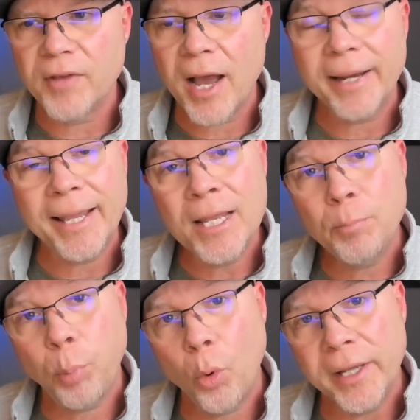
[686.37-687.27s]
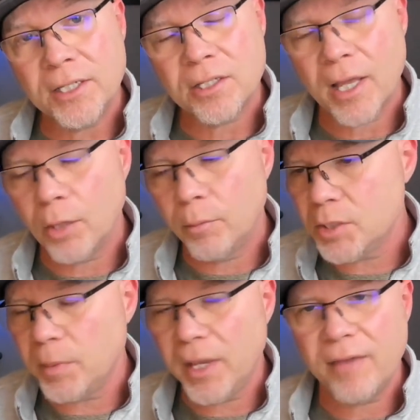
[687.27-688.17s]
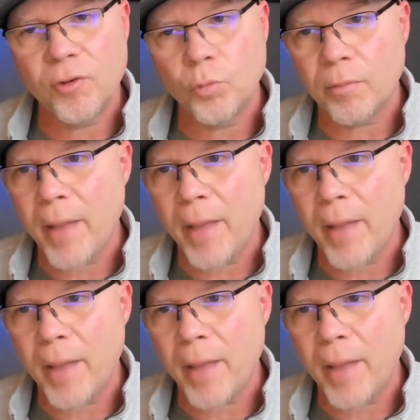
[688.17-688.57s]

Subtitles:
got endpoints that are misbehaving with